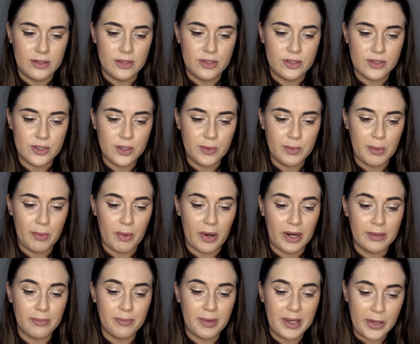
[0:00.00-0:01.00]

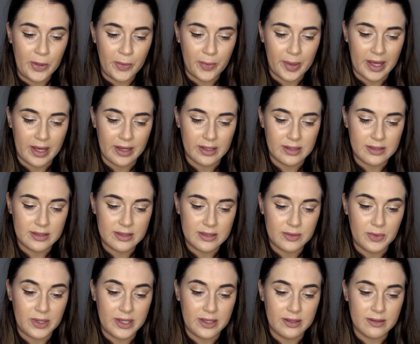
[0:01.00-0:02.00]
SuperBrighten peel pads
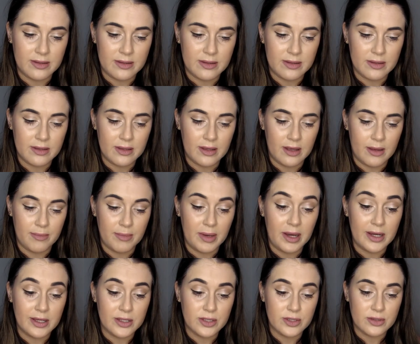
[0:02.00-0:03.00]
with
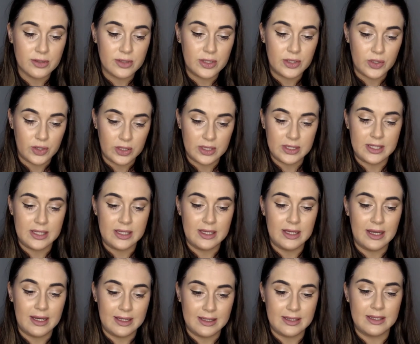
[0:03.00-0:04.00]

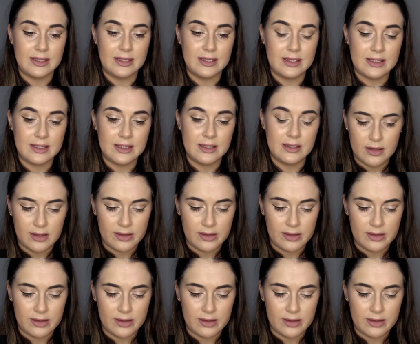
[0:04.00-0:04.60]
hydroxy acids.